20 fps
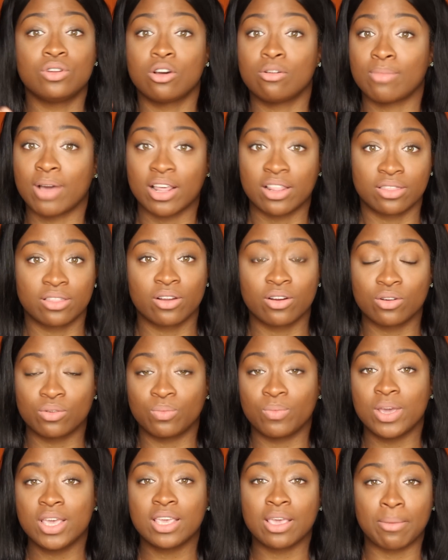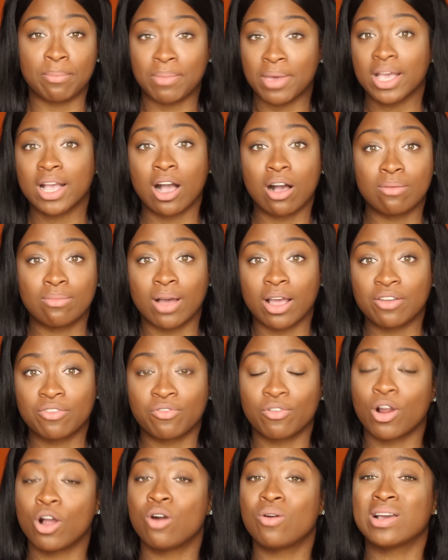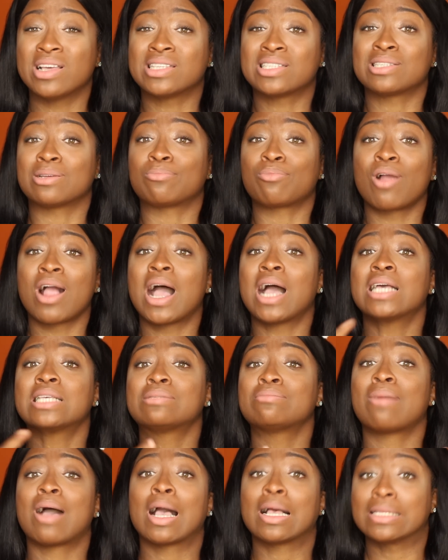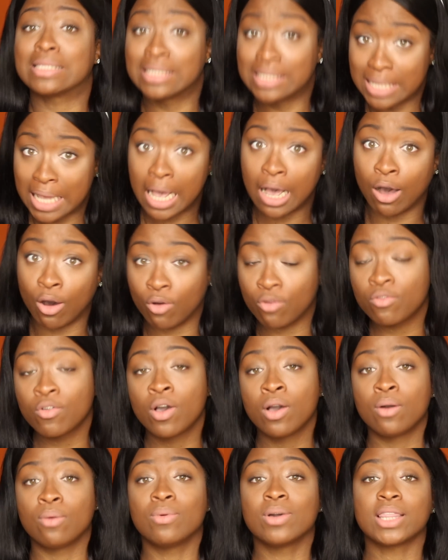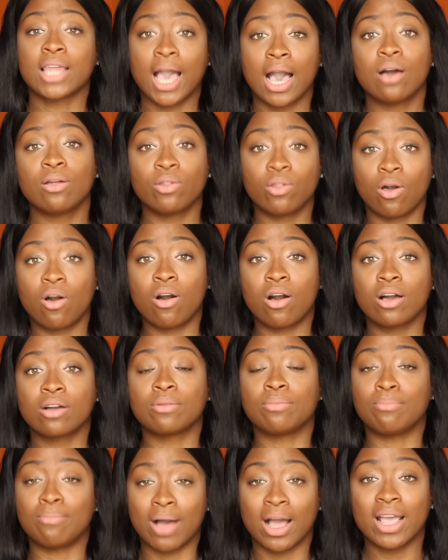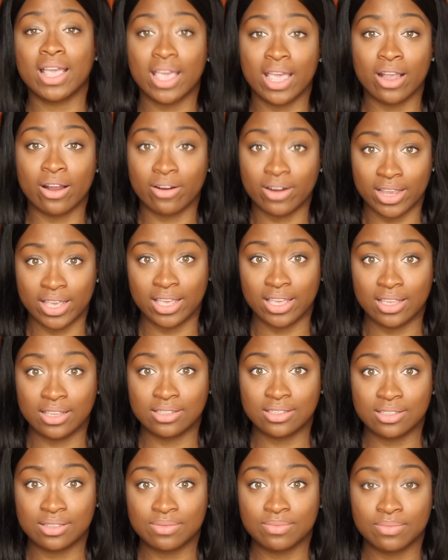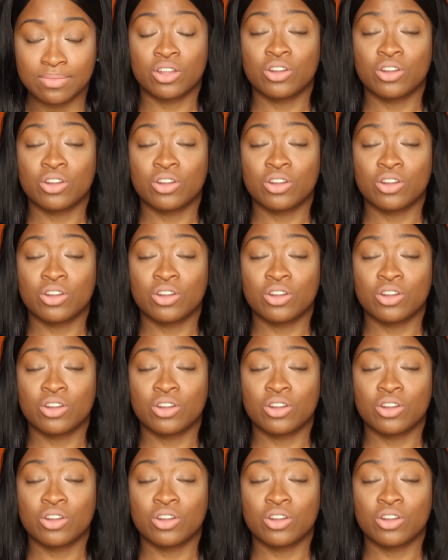my third week and pick out my fro and surprise myself with how long my hair is.